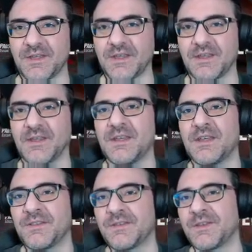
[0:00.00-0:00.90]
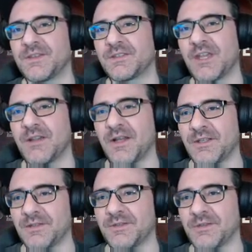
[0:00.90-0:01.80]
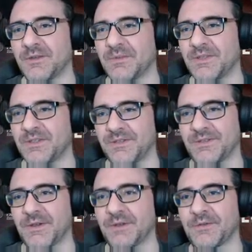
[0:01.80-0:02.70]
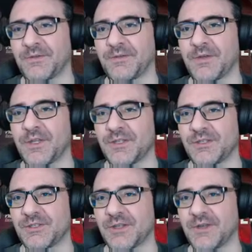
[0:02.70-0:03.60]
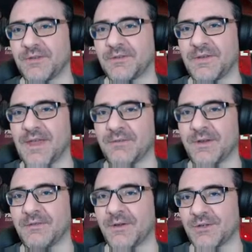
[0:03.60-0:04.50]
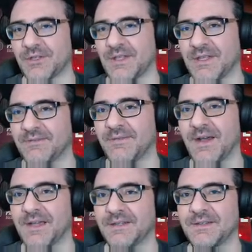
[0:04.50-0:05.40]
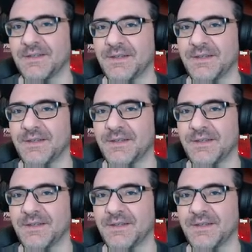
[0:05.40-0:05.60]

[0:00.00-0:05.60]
Like, there's a channel on YouTube that just shows footage of every version they can find